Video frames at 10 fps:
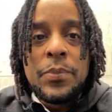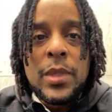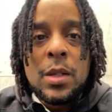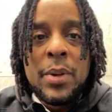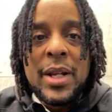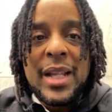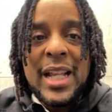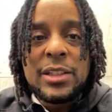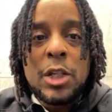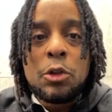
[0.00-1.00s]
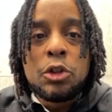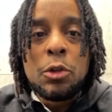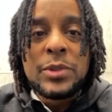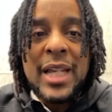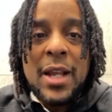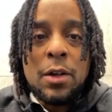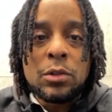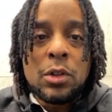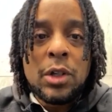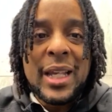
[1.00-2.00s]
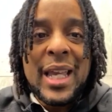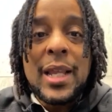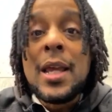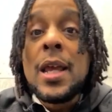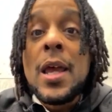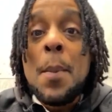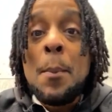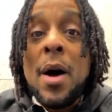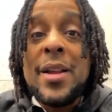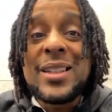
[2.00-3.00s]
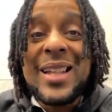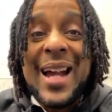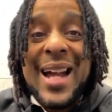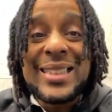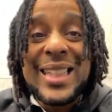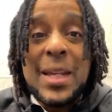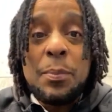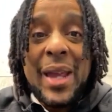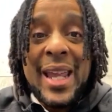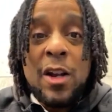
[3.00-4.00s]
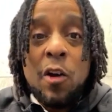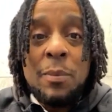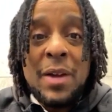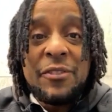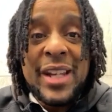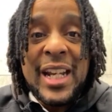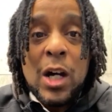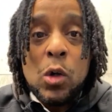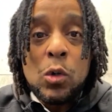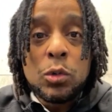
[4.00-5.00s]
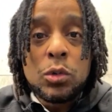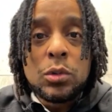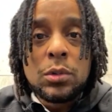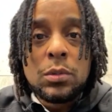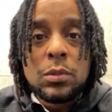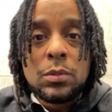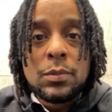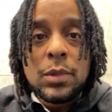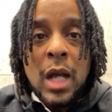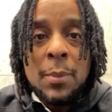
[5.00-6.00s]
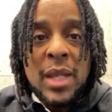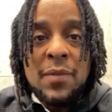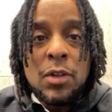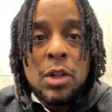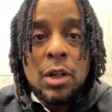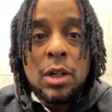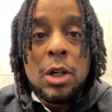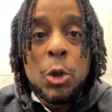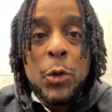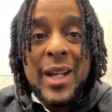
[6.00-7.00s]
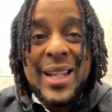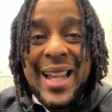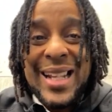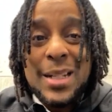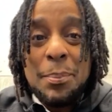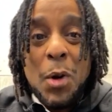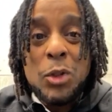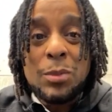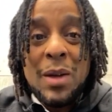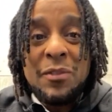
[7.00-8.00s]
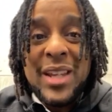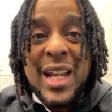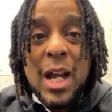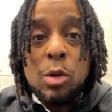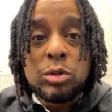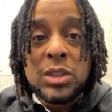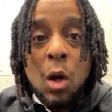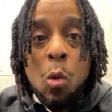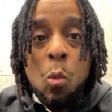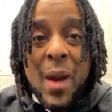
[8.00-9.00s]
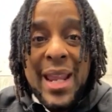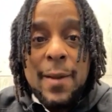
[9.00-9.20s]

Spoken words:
Put a link to the YouTube channel so you can get monetized and get paid off my videos. I'm giving you the green light to post my videos. Don't wait.